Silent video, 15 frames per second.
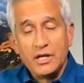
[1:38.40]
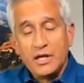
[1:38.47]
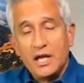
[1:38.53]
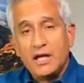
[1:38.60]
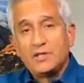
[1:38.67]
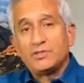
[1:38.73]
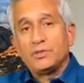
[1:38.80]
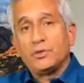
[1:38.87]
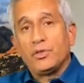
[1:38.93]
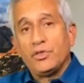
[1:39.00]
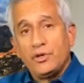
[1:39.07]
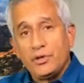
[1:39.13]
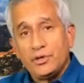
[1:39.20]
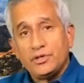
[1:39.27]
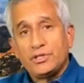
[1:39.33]
And so
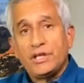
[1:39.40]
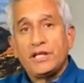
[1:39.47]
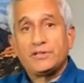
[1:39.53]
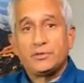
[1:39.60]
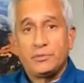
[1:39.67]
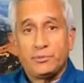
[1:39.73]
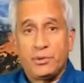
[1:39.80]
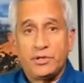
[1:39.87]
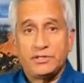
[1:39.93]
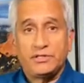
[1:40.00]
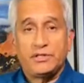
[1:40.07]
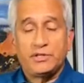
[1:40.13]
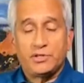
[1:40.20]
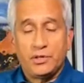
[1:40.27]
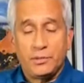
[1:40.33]
Thursday, that's when
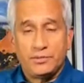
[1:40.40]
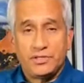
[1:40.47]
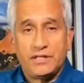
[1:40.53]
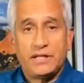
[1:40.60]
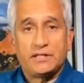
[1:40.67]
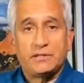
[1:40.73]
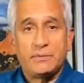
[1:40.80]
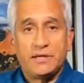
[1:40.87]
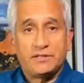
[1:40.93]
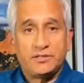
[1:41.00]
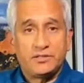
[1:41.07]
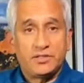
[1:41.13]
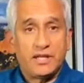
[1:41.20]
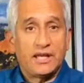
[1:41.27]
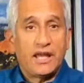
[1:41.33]
President Trump sent out the message
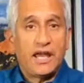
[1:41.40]
saying,